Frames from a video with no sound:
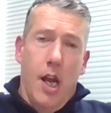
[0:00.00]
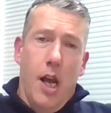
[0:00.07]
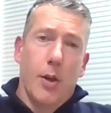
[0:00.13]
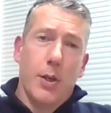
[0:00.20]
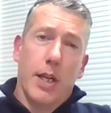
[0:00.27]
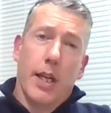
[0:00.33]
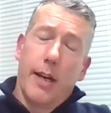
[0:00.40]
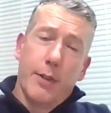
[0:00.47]
I
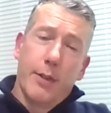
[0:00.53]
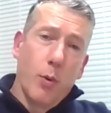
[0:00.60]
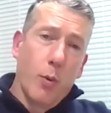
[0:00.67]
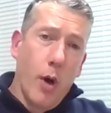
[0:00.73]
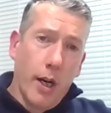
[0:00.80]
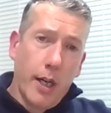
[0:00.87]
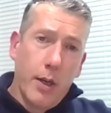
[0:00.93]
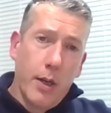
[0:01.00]
was lucky enough to
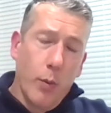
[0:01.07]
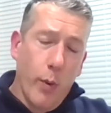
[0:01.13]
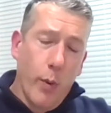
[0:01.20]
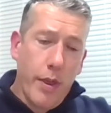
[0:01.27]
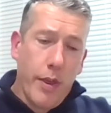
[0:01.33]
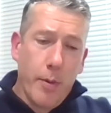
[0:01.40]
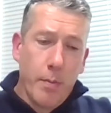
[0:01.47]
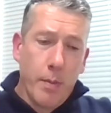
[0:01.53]
work
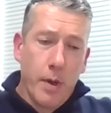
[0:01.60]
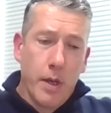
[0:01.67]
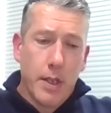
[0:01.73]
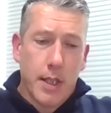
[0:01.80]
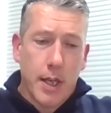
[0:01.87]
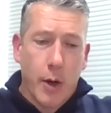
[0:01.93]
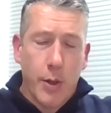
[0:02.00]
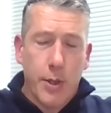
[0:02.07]
with them.
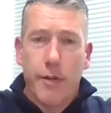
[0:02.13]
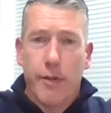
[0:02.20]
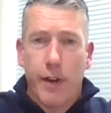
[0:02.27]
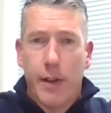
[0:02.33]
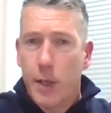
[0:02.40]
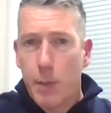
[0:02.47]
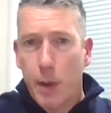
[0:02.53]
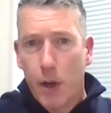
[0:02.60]
So it's an
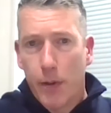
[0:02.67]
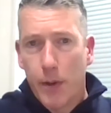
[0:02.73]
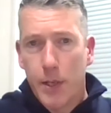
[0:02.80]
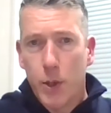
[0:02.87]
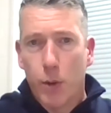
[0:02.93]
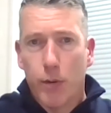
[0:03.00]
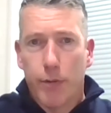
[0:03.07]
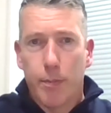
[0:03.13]
event that's been on the
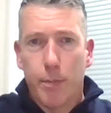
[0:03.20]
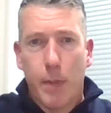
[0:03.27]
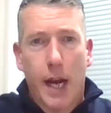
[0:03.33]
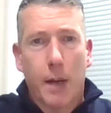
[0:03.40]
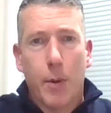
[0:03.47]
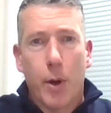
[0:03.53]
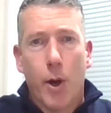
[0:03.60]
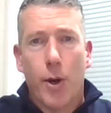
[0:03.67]
sort of
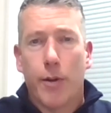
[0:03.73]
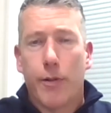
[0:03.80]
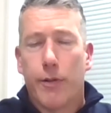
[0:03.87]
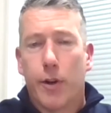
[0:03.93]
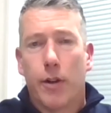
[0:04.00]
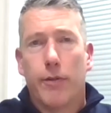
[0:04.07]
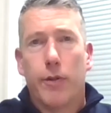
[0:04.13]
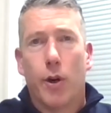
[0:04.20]
back burner
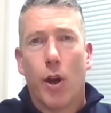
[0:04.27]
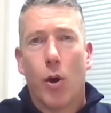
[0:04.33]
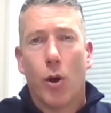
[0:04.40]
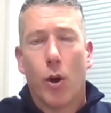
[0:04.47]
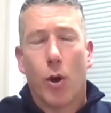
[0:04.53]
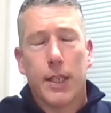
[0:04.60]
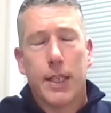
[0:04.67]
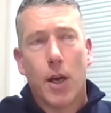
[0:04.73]
for a long,
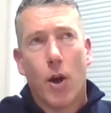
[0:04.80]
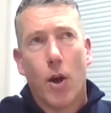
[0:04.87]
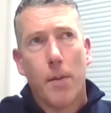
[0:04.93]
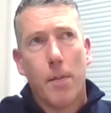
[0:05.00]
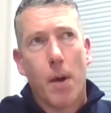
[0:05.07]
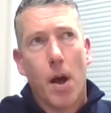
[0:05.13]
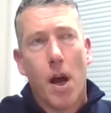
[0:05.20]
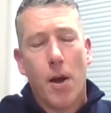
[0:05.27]
long
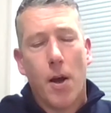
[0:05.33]
time.